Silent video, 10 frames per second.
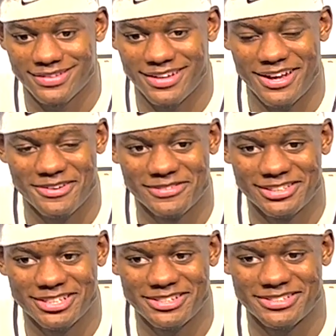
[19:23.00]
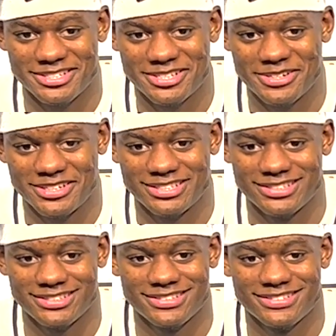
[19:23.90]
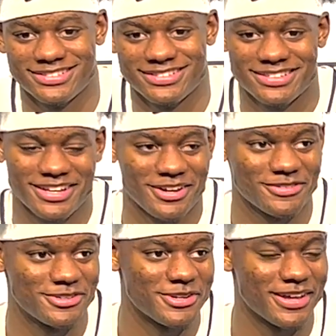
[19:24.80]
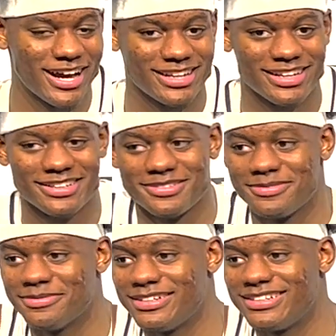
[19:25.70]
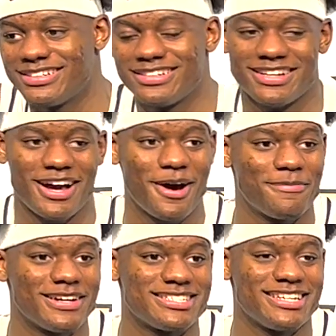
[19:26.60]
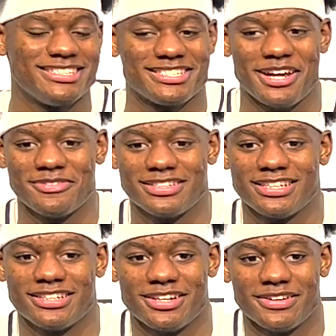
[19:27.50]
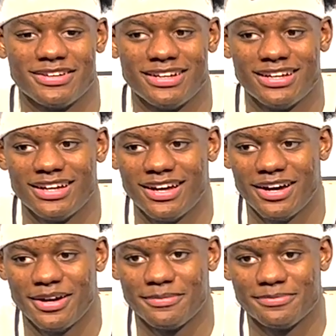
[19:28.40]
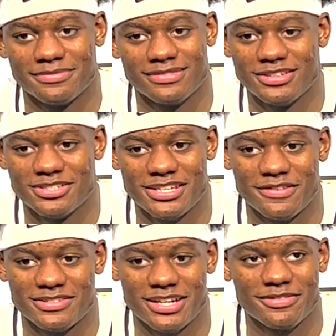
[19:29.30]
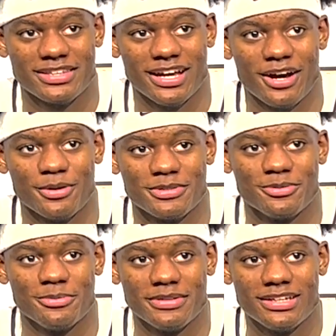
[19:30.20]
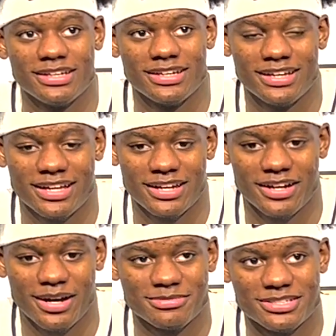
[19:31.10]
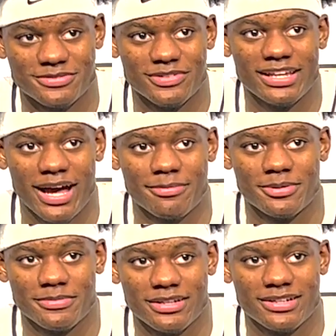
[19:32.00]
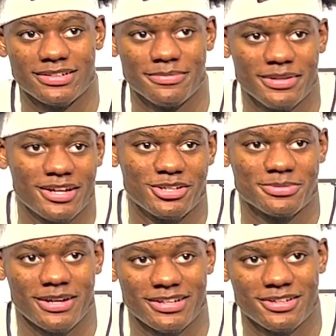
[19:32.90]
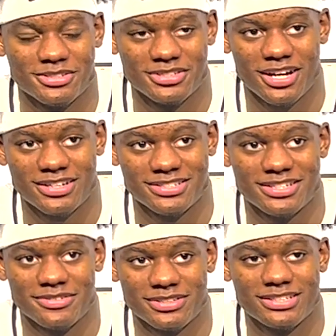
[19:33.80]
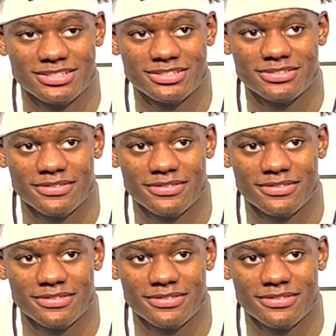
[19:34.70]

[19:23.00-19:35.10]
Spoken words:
I don't really know. That's a good question. I don't really know the highlight, but I'll probably say just everything. You know, UCF is everything I hoped it would be. And I'm just really happy to be here, being coached by Coach Dawkins and everything, too.